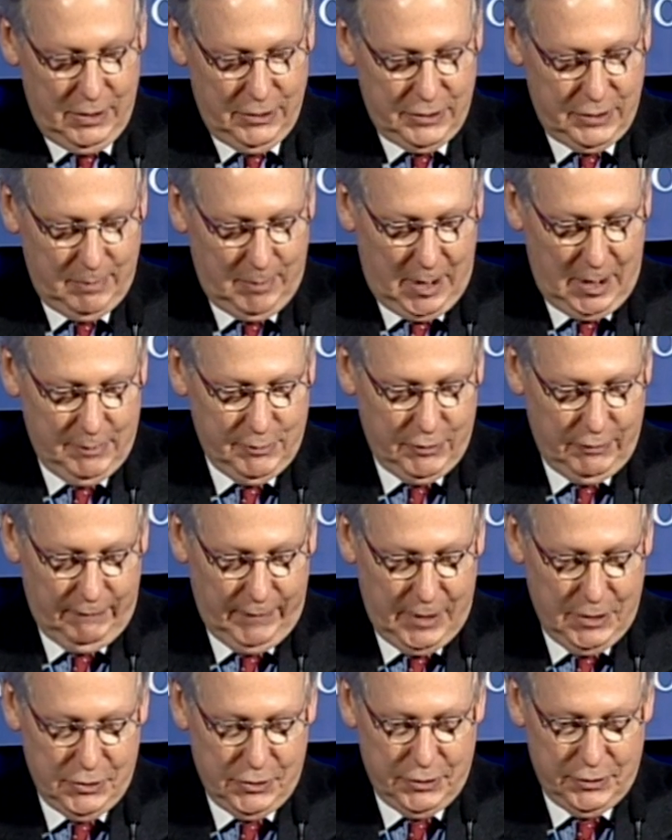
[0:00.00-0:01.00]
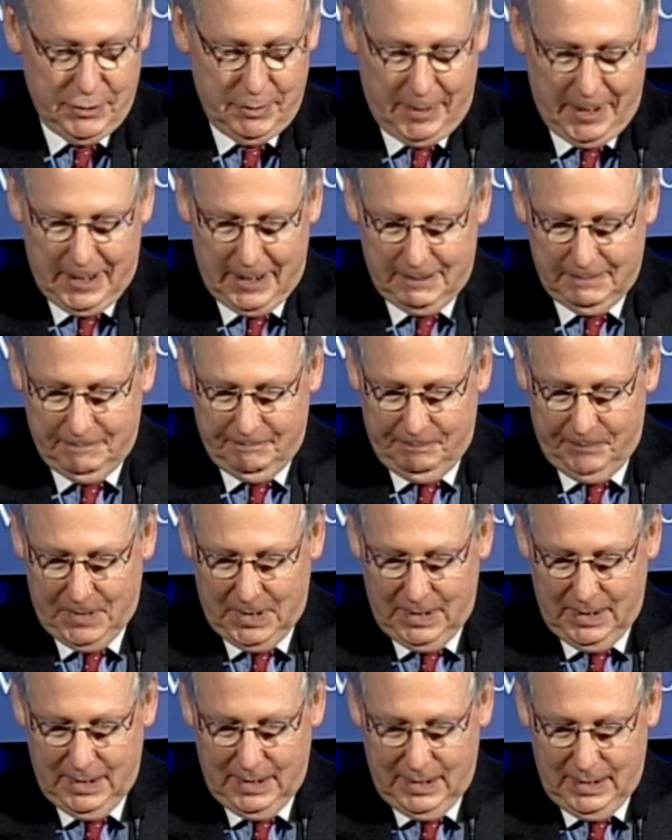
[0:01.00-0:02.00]
share some observations
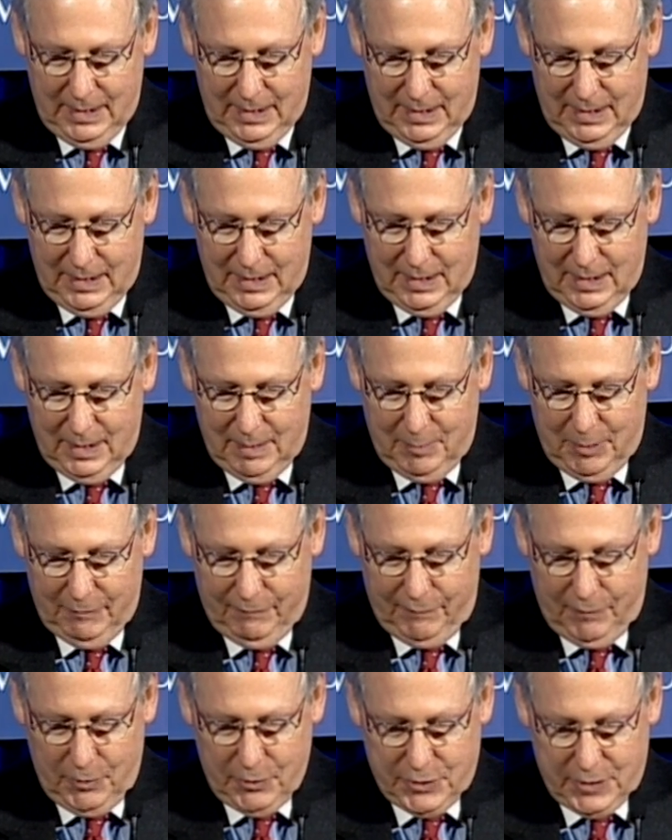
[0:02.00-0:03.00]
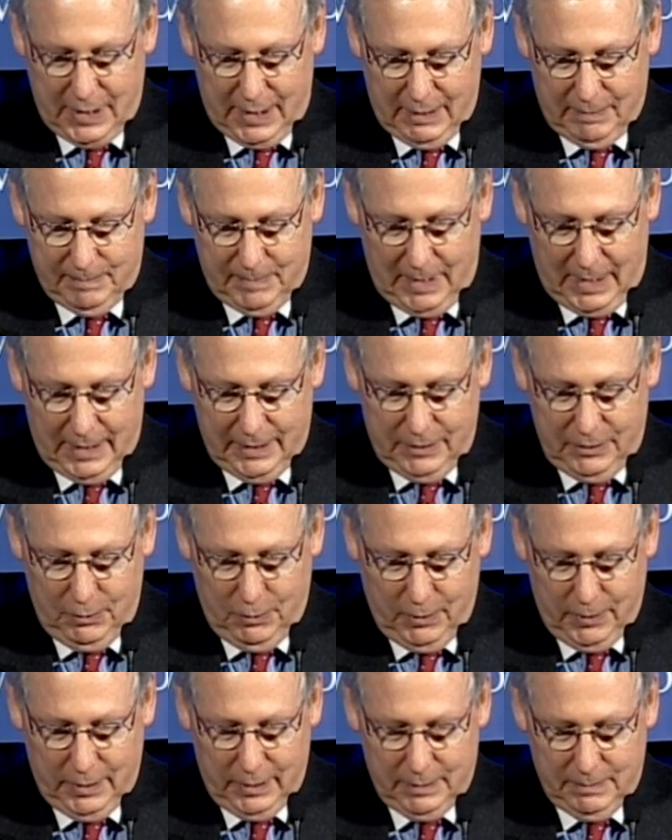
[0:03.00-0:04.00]
about. But first,
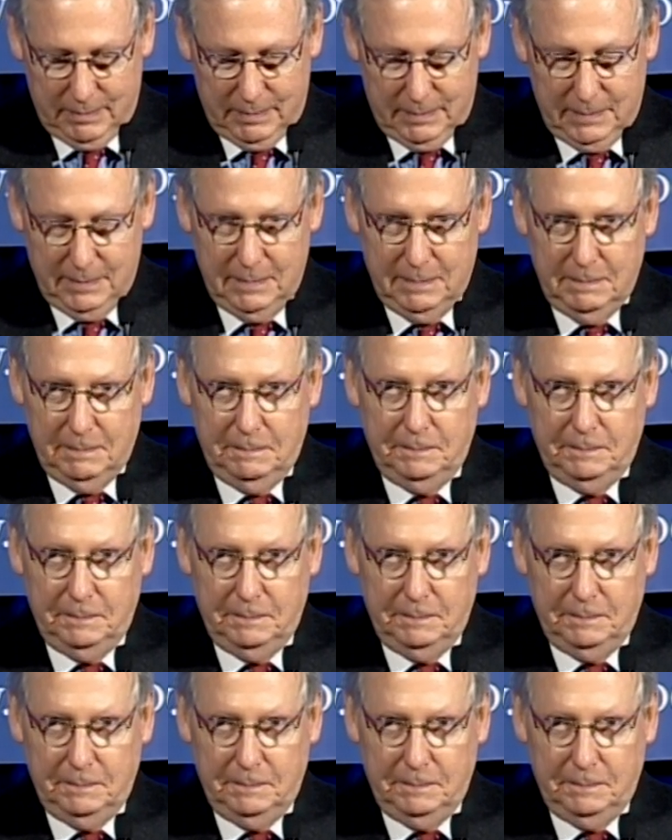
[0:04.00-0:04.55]
I do want